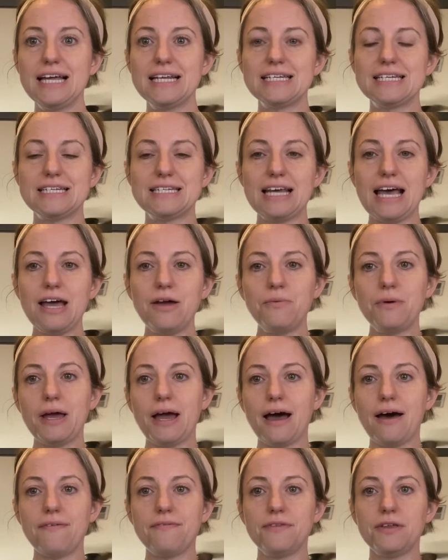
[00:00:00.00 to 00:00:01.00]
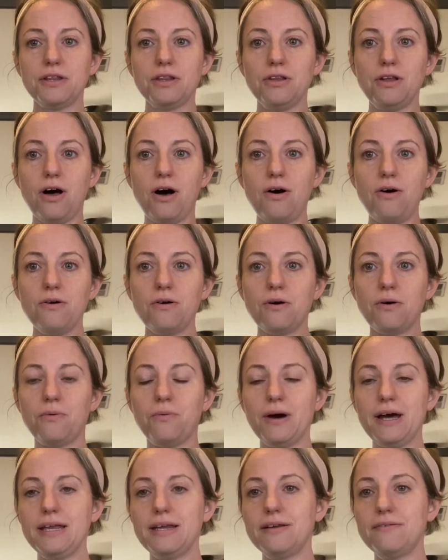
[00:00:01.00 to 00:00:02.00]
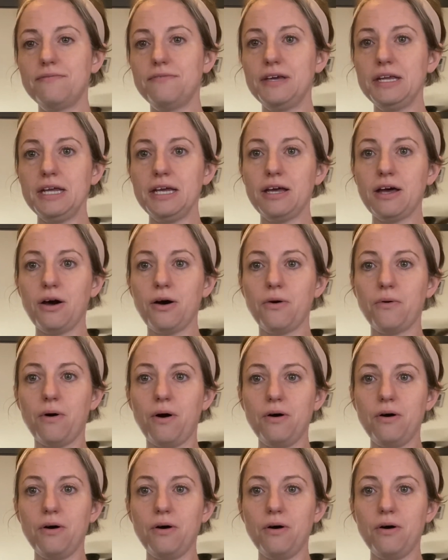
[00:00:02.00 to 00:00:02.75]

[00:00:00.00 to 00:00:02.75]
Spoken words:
Today we have the long-awaited video